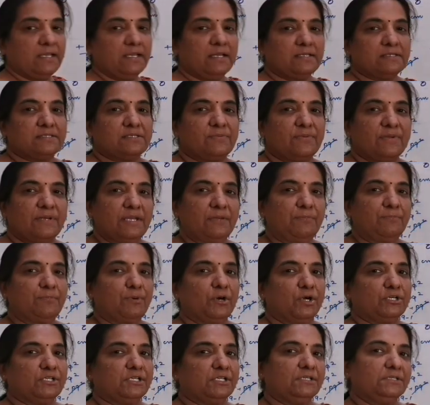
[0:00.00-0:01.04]
It's a very
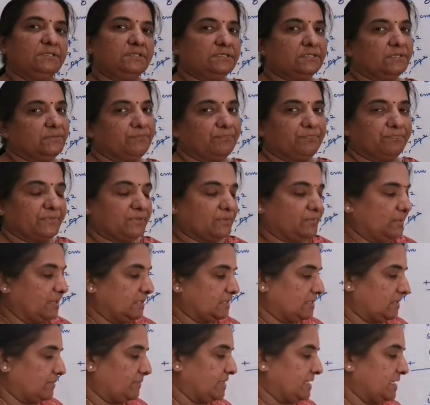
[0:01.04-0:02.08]
important
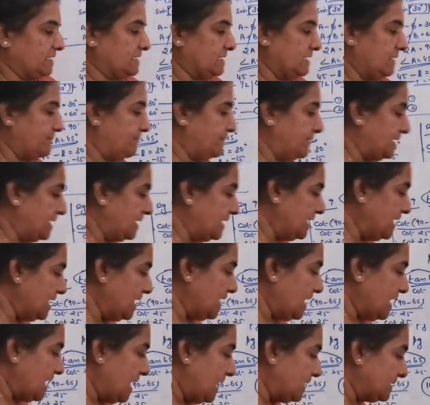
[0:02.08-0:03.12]
worked out example.
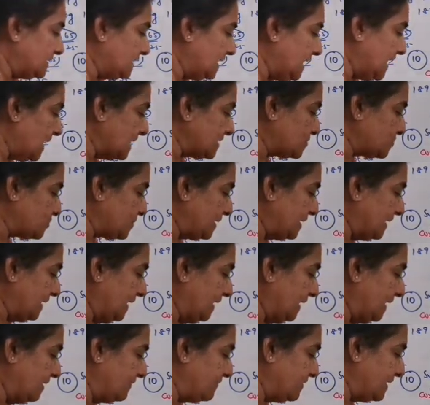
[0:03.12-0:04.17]
And the last one,
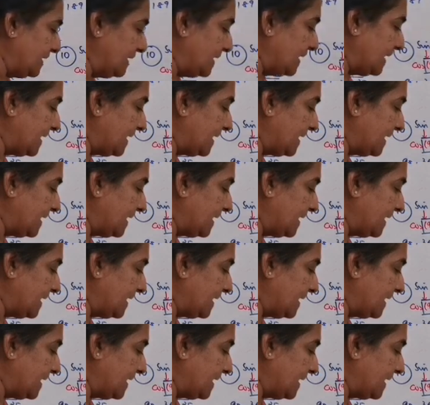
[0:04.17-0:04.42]
11.